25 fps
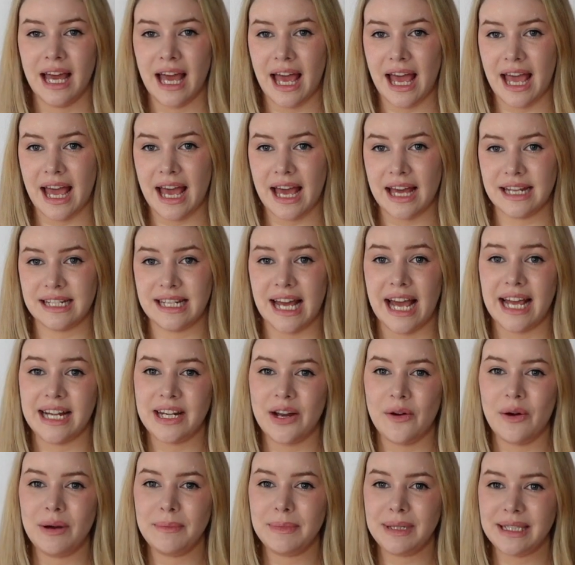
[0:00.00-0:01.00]
And I
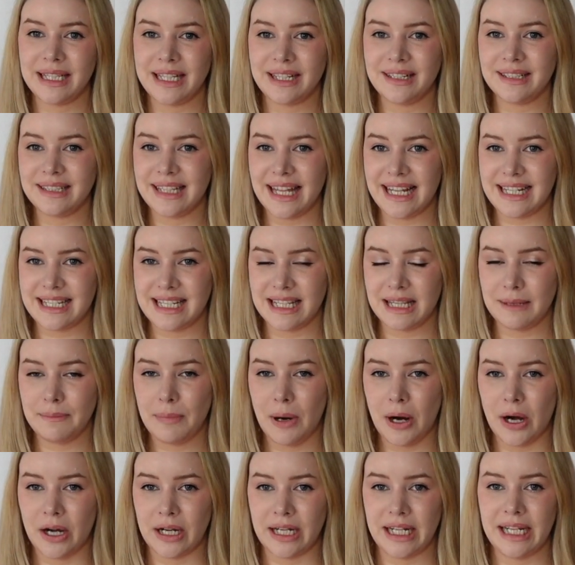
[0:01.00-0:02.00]
know I'm a little late to the
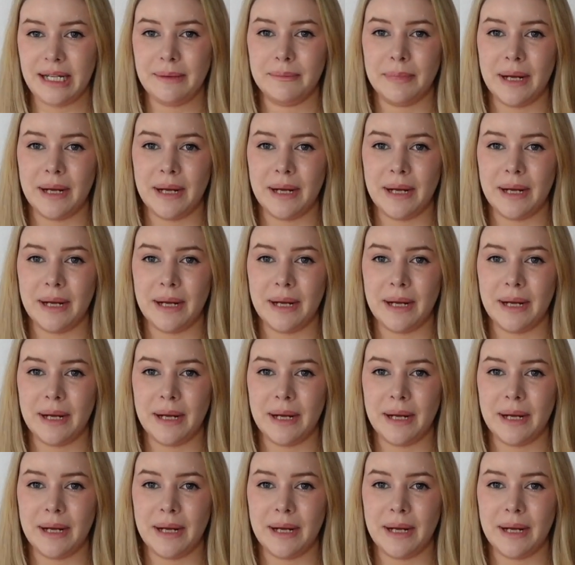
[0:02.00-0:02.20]
party,